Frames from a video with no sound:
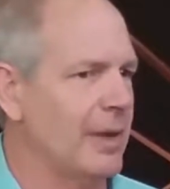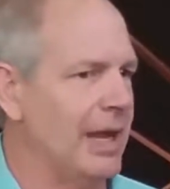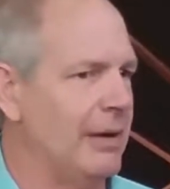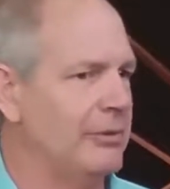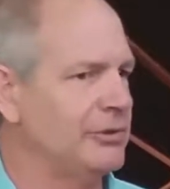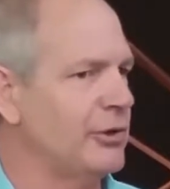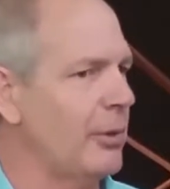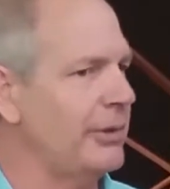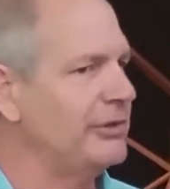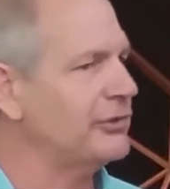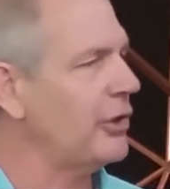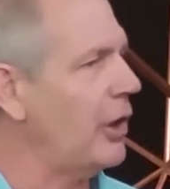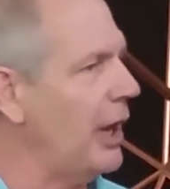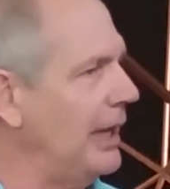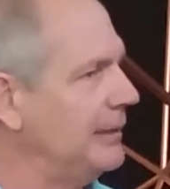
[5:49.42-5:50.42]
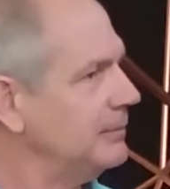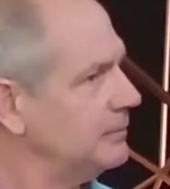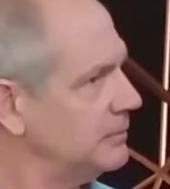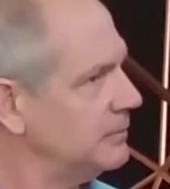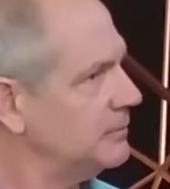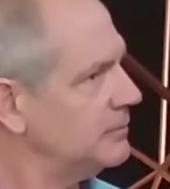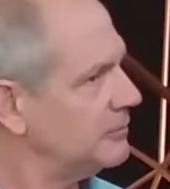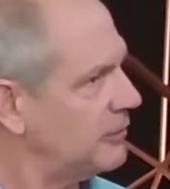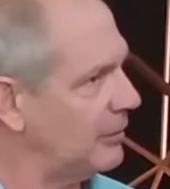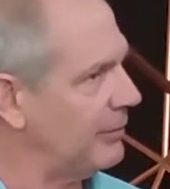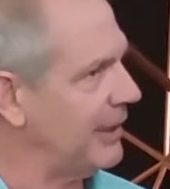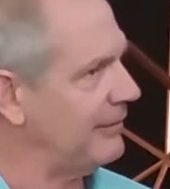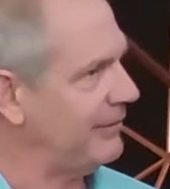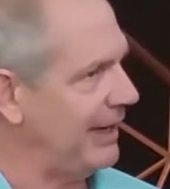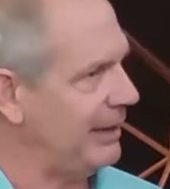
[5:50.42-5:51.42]
was always taught from
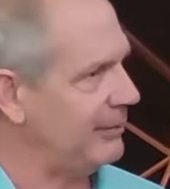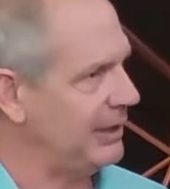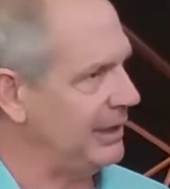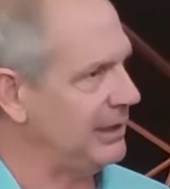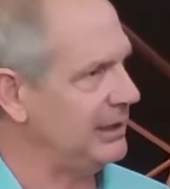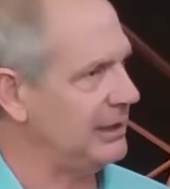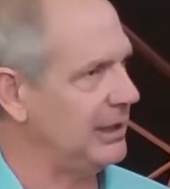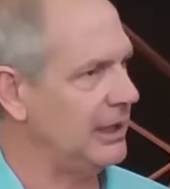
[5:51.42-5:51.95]
my family,